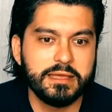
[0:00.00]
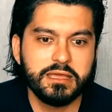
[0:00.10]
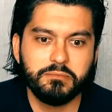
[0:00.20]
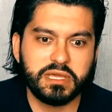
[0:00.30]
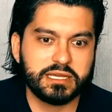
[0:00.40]

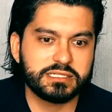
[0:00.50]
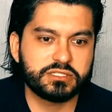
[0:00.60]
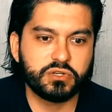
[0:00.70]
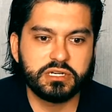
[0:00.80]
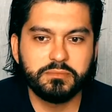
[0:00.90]
because
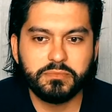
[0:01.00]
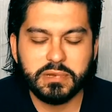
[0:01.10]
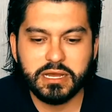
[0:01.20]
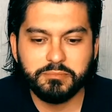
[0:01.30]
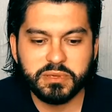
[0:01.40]
certain
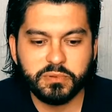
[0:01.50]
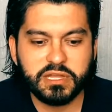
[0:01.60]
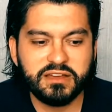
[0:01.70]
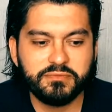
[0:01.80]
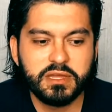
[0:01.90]
people
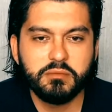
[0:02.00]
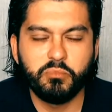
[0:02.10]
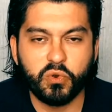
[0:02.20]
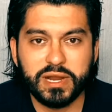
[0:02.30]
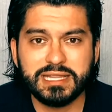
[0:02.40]
have
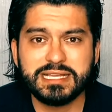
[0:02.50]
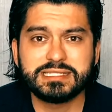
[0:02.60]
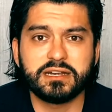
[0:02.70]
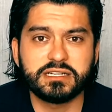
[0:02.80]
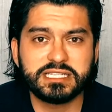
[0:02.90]
Borrelias
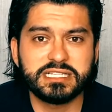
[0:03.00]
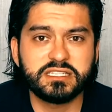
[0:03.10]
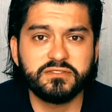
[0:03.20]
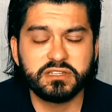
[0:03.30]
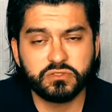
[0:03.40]
that are
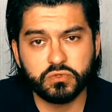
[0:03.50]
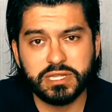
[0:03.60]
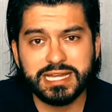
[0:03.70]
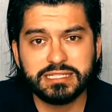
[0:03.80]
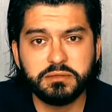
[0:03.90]
sensitive to
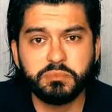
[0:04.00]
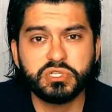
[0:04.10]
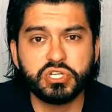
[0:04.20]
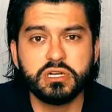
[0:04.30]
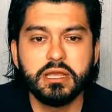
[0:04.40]
that
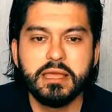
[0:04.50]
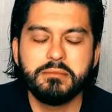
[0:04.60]
temperature,